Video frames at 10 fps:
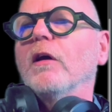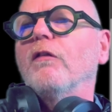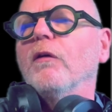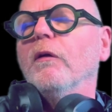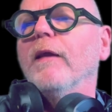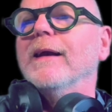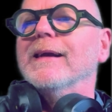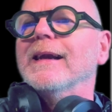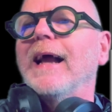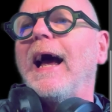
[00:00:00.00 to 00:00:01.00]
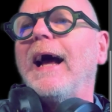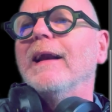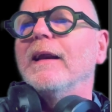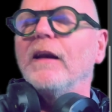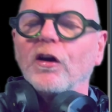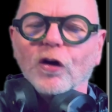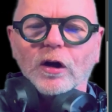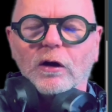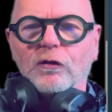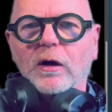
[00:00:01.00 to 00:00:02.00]
through then and add it in on
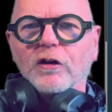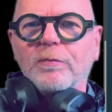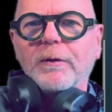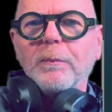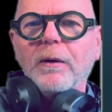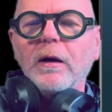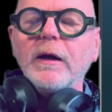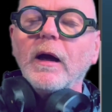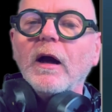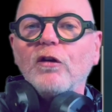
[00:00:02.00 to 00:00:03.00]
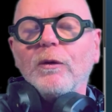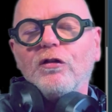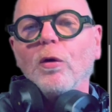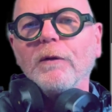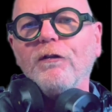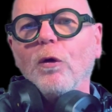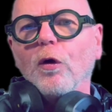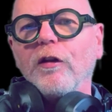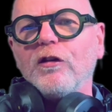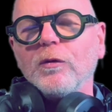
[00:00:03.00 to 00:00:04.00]
our Raspberry Pi. As we saw
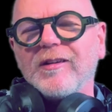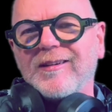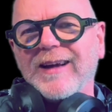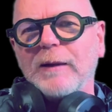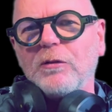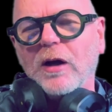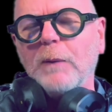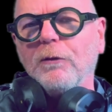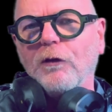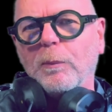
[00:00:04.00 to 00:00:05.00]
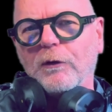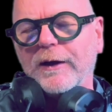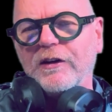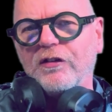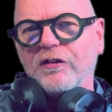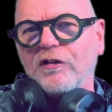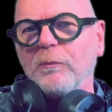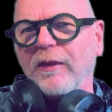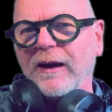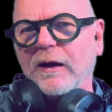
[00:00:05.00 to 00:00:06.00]
before, this was the same type of operating
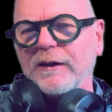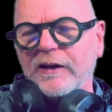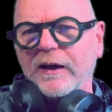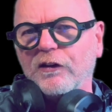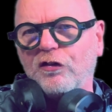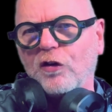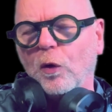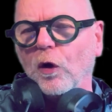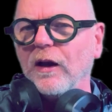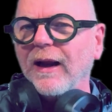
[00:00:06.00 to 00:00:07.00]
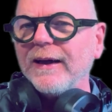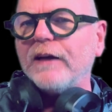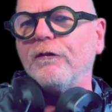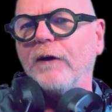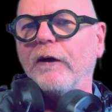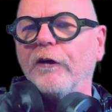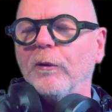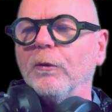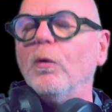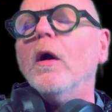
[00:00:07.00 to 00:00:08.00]
system, the ID_like
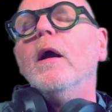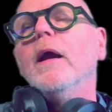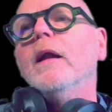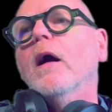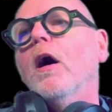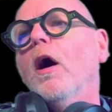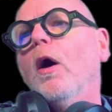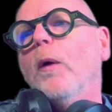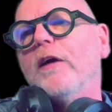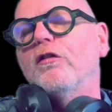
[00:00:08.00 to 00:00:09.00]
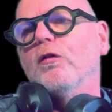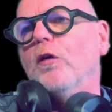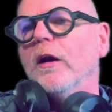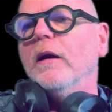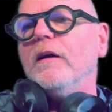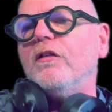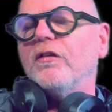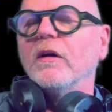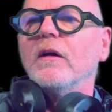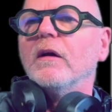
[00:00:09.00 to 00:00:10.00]
variable in our OS
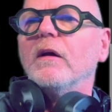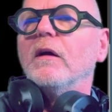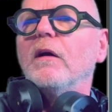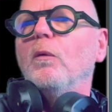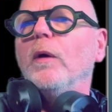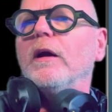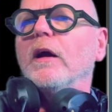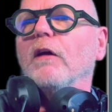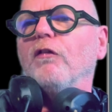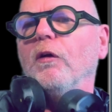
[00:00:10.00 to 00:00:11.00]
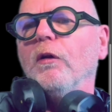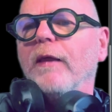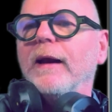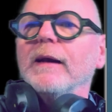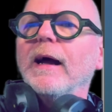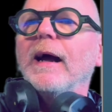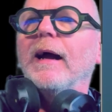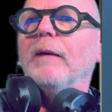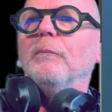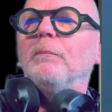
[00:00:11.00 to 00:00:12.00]
release. We can go through then
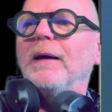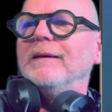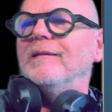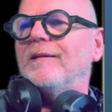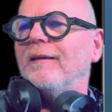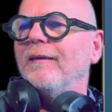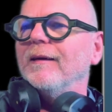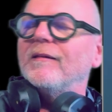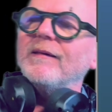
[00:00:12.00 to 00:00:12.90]
and paste this